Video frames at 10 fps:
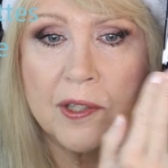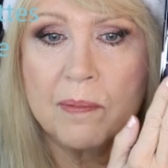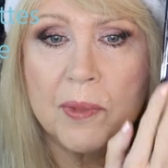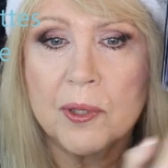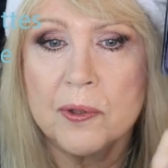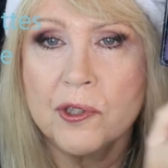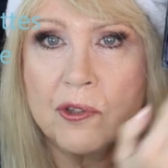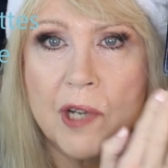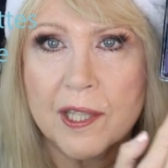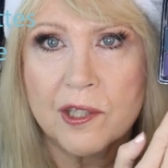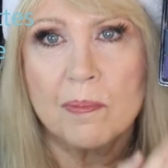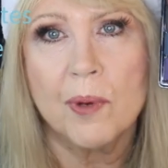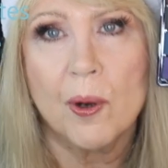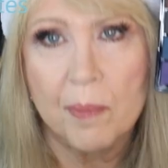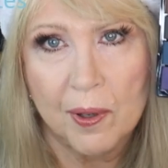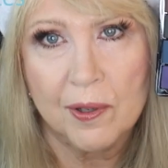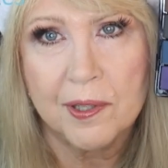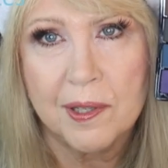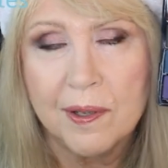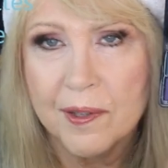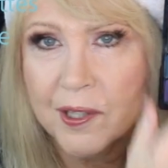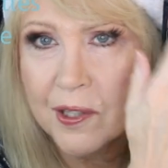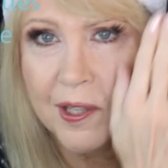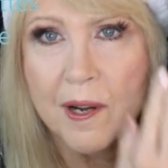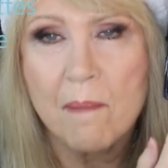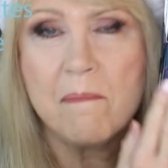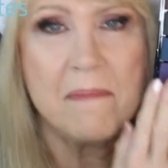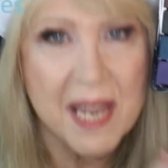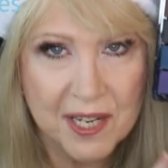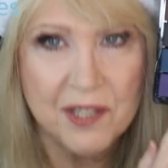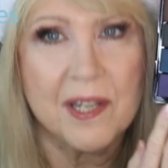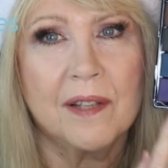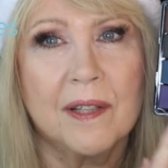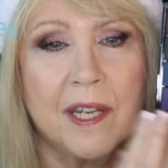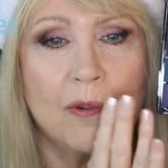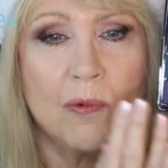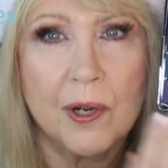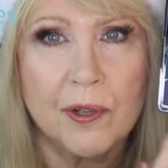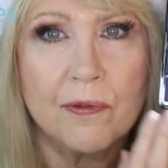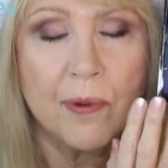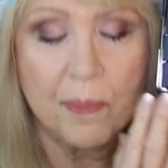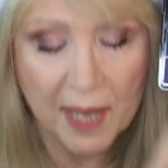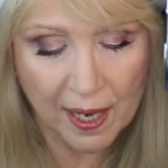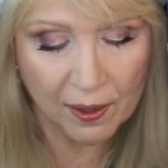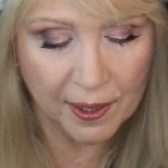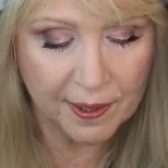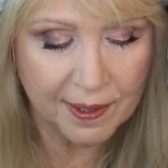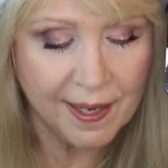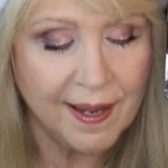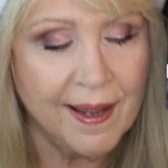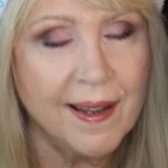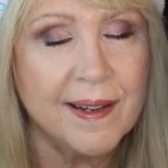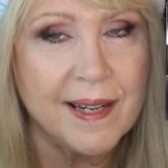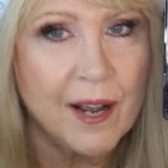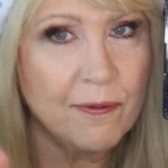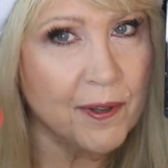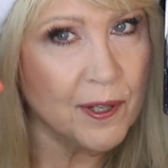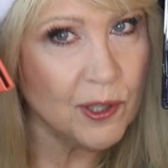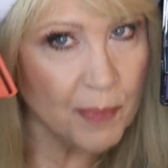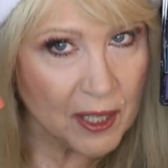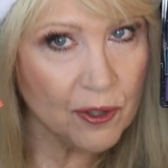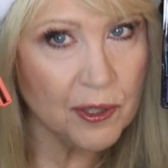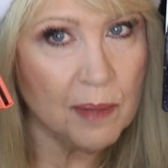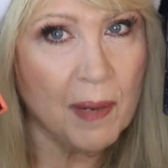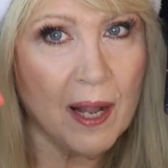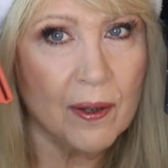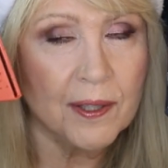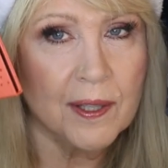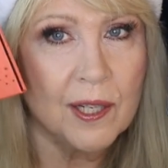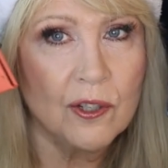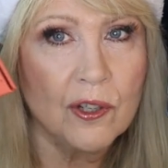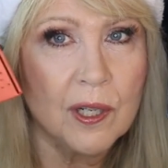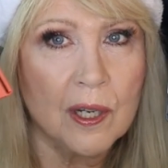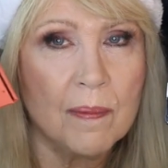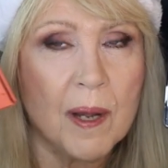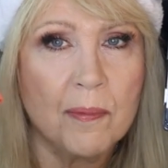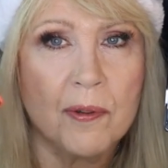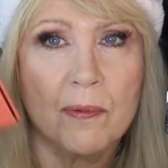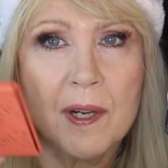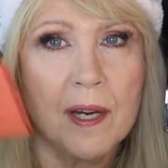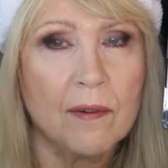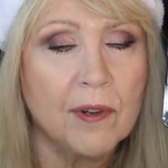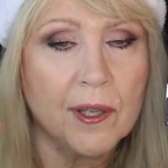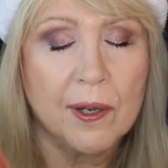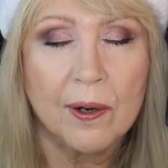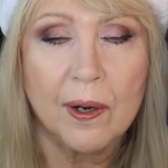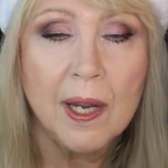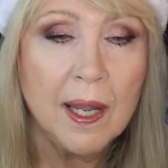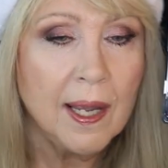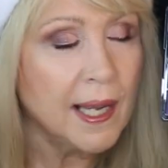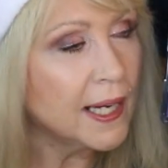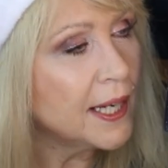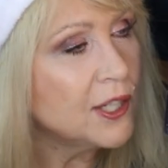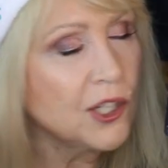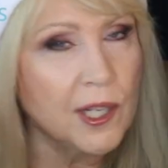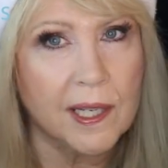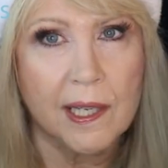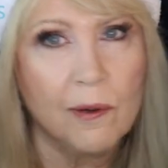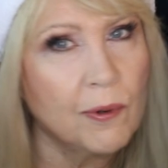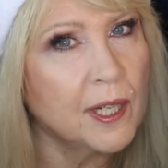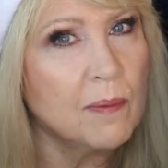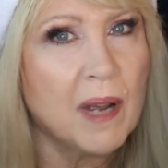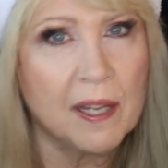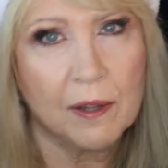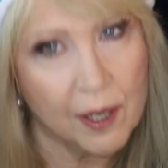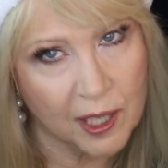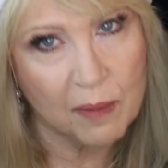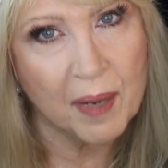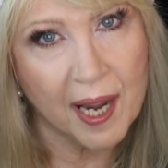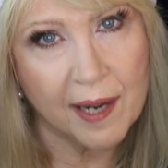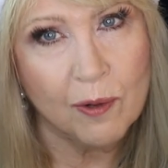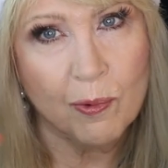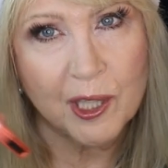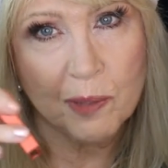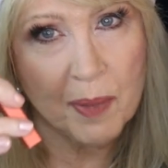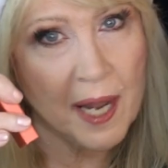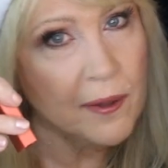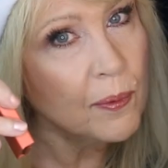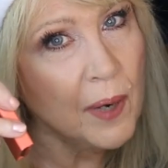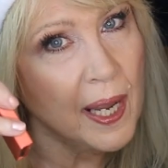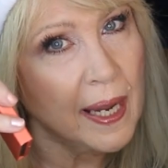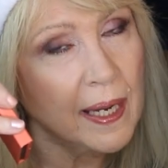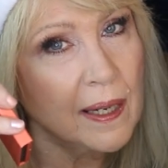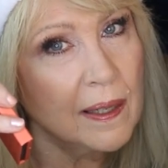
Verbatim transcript: some blues, you've got some purples. This is an amazingly wonderful palette. Now for their specialty palette, and they usually come up with one every year, and I usually get one in my Lucky Bag, which by the way,